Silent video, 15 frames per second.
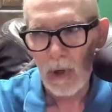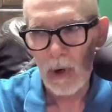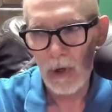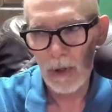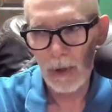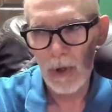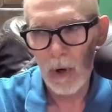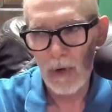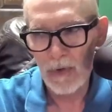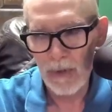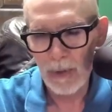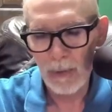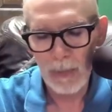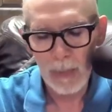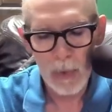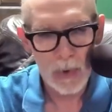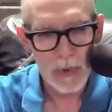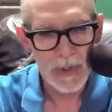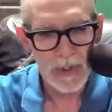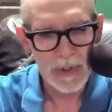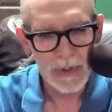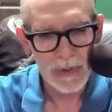on the
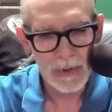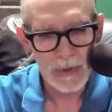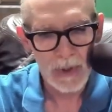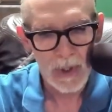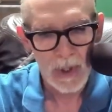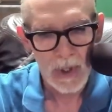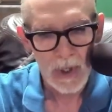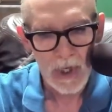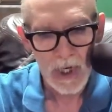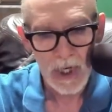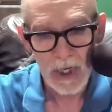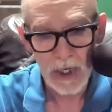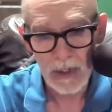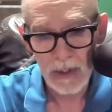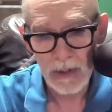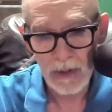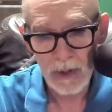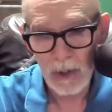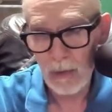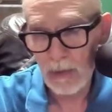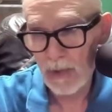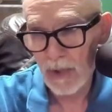important issues. And in
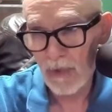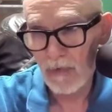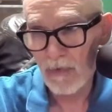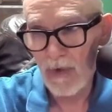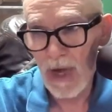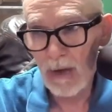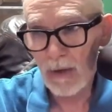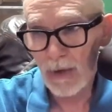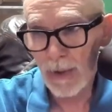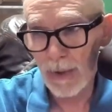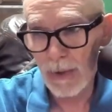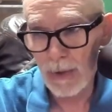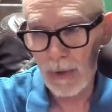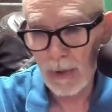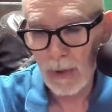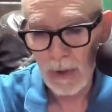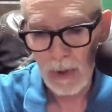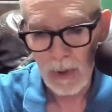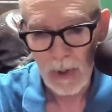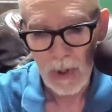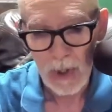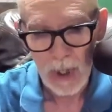terms of vouchers,
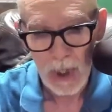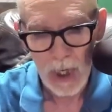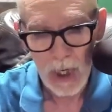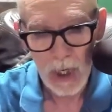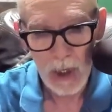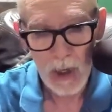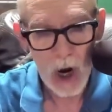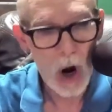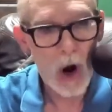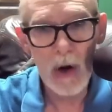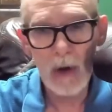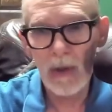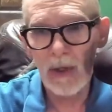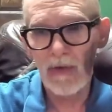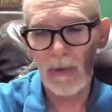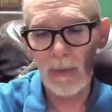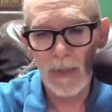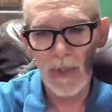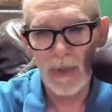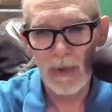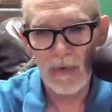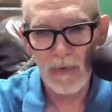all of them
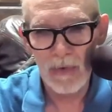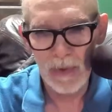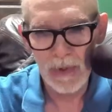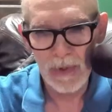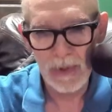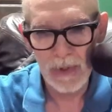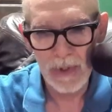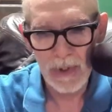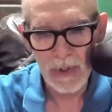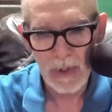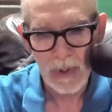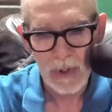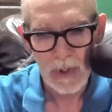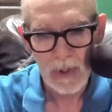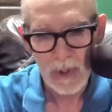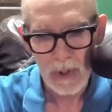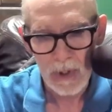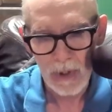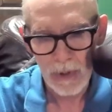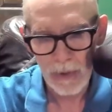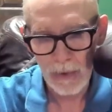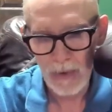universally
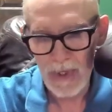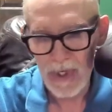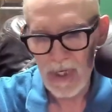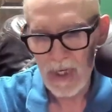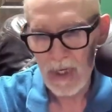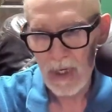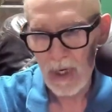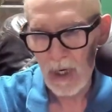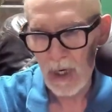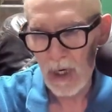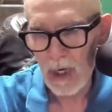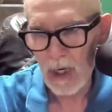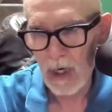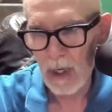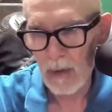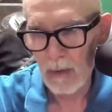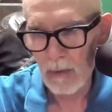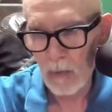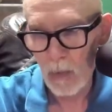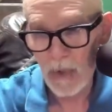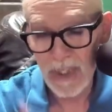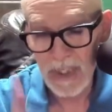agree,
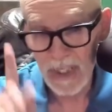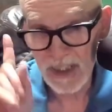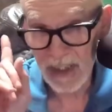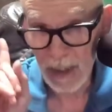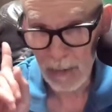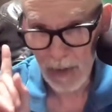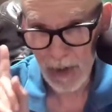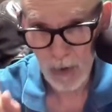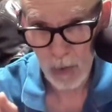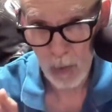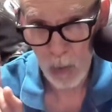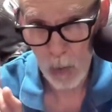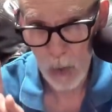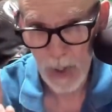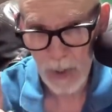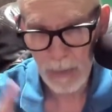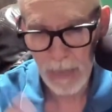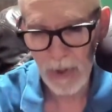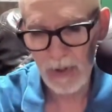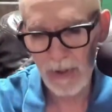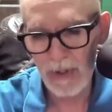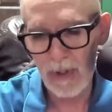with the exception of one
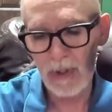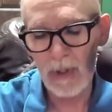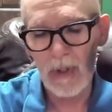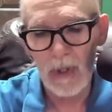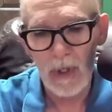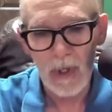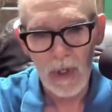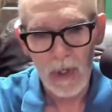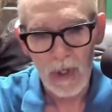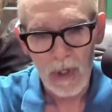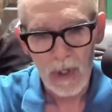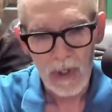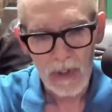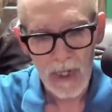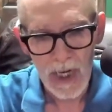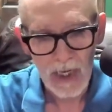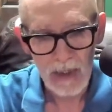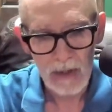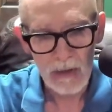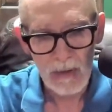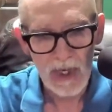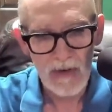person,
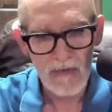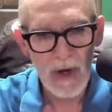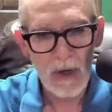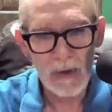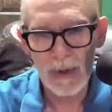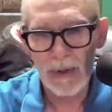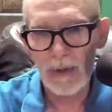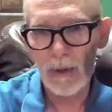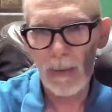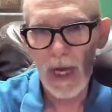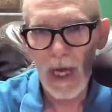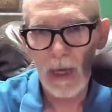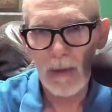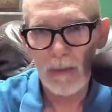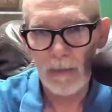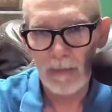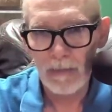that vouchers are bad.